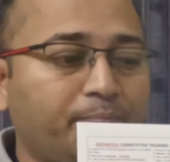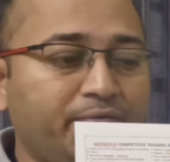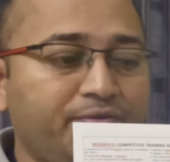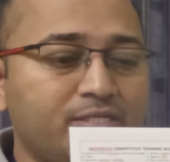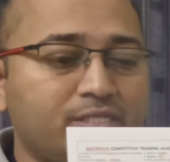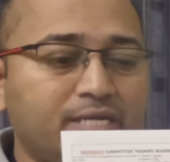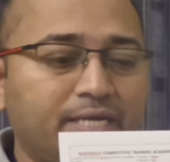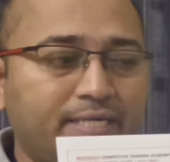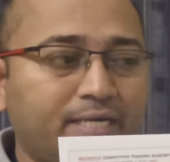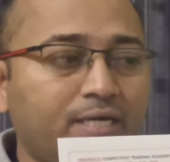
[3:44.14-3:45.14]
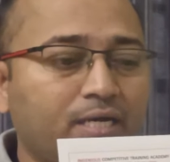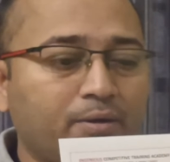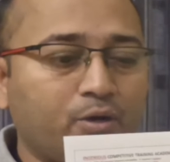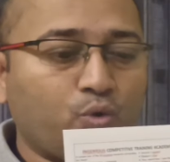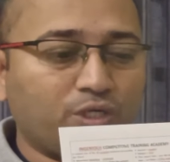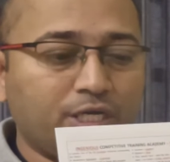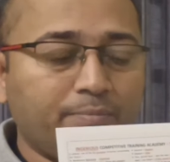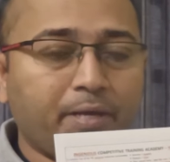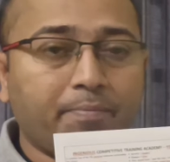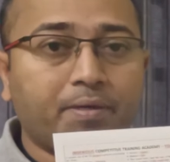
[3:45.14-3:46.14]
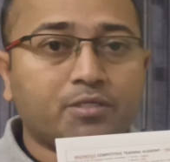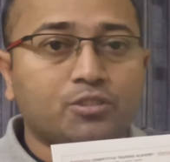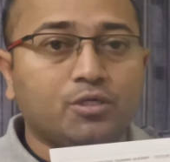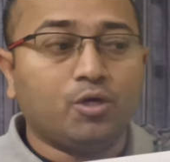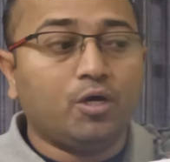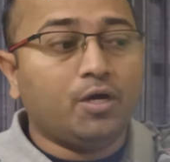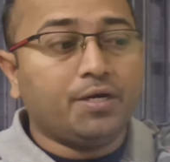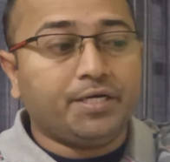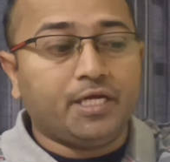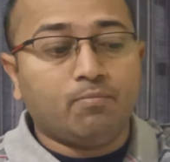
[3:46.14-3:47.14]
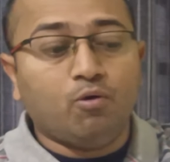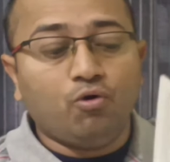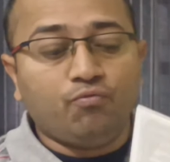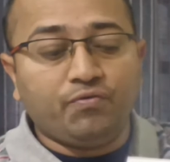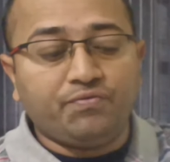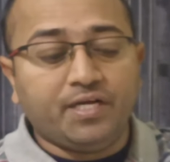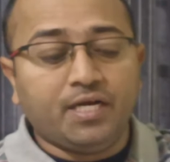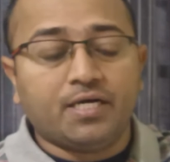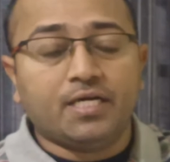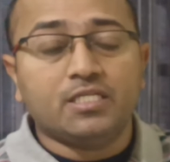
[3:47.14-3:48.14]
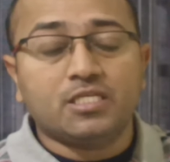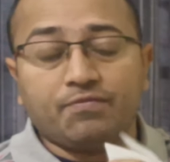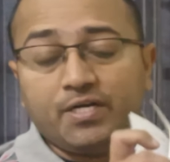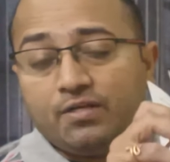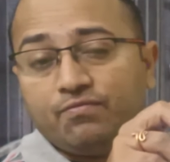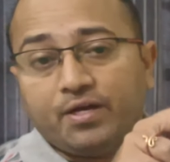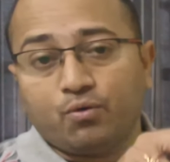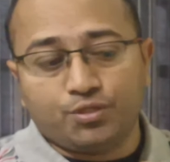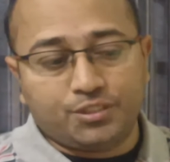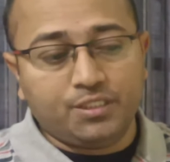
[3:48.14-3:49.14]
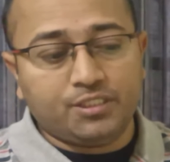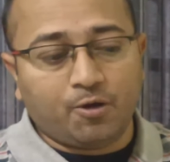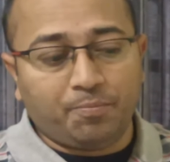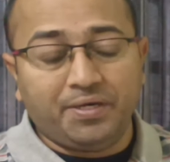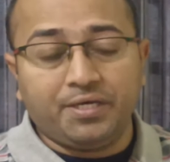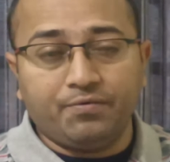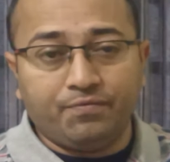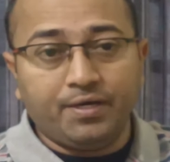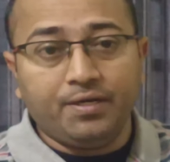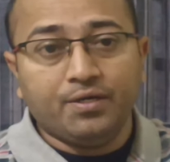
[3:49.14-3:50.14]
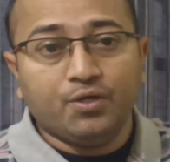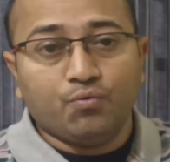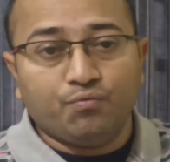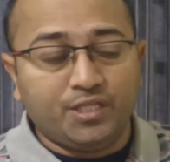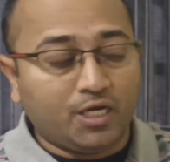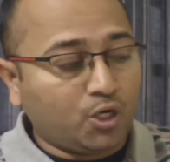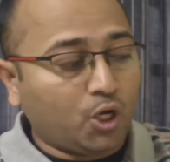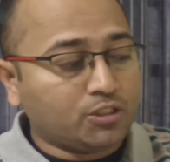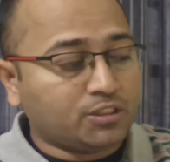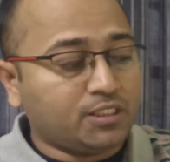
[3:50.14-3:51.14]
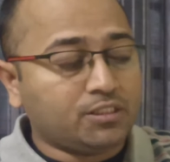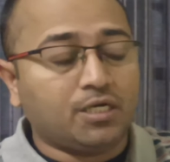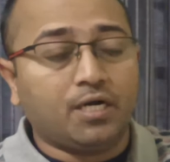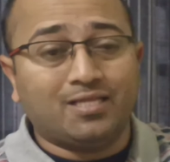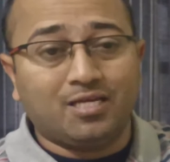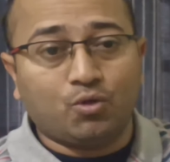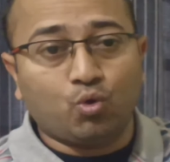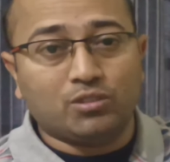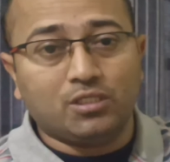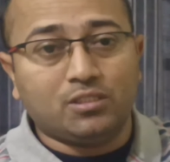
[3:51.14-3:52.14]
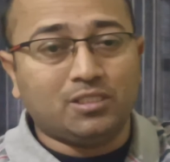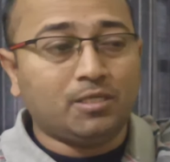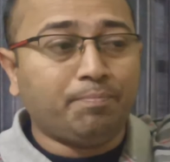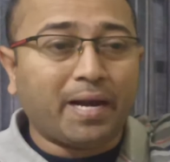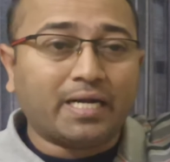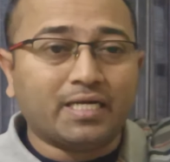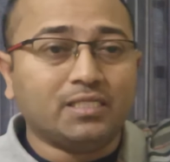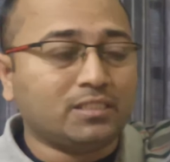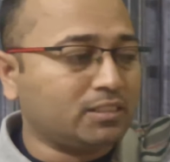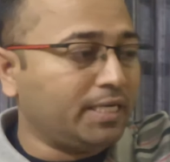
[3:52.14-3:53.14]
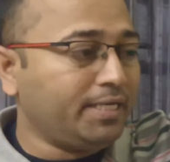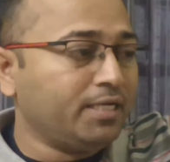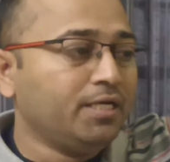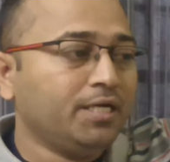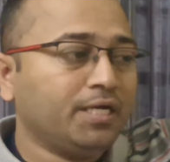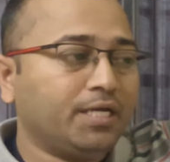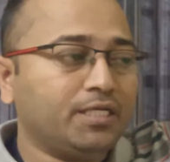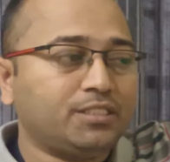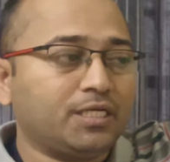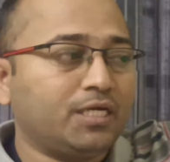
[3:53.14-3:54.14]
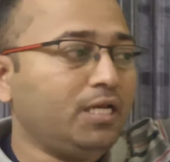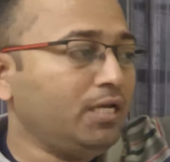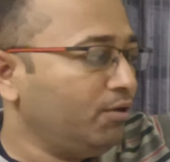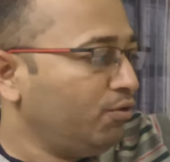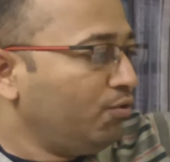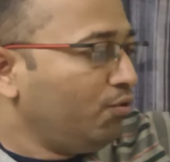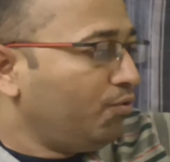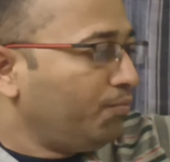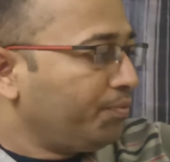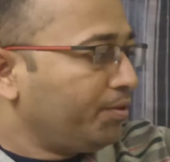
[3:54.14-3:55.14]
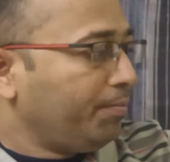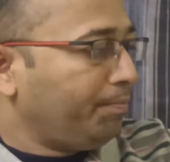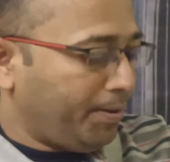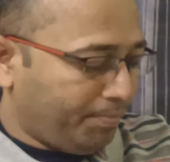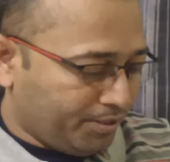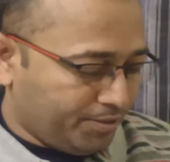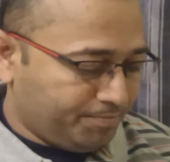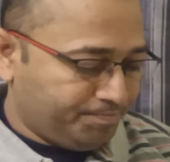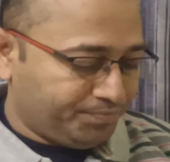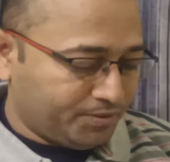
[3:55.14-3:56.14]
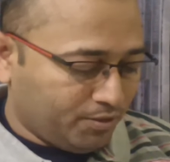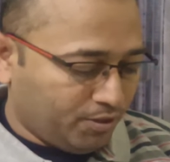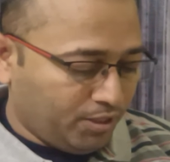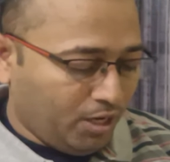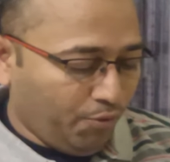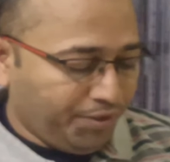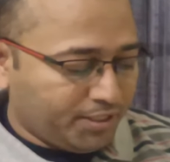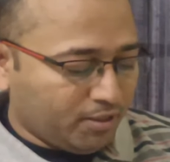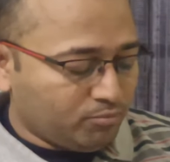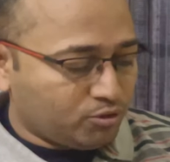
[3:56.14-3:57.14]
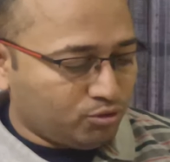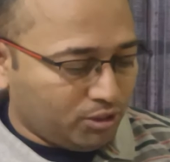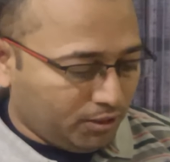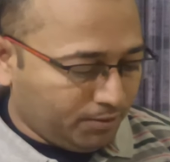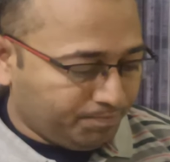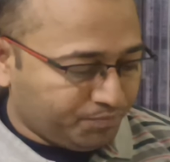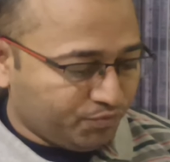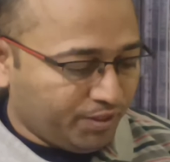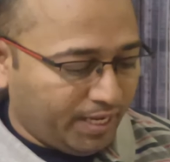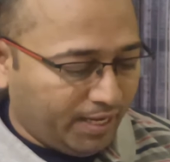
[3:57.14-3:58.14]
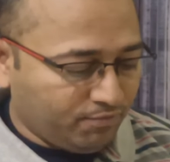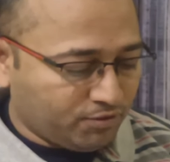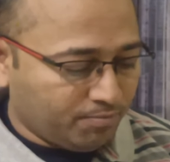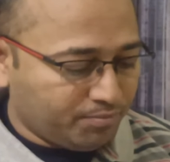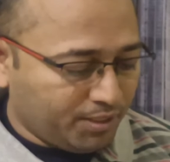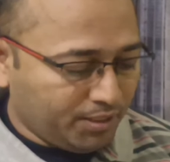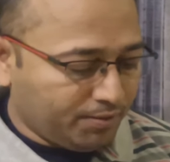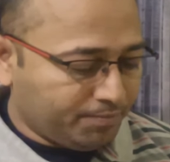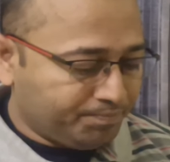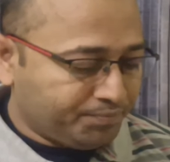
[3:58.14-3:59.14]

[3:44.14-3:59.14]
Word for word: previous related question papers Near about 1575 questions are being given with the class test and other questions. It's a practice set in a single paper. Now it comes to the, we have something